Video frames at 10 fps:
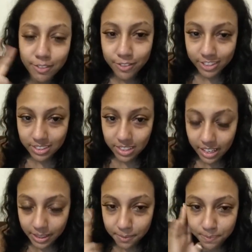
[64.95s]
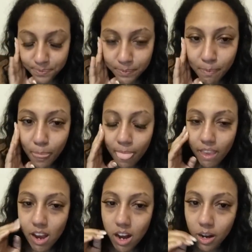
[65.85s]
and for tonight.
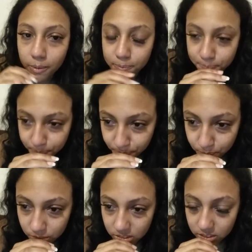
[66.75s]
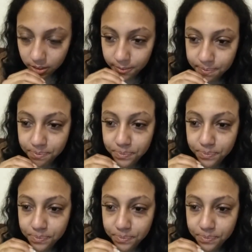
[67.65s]
Um, so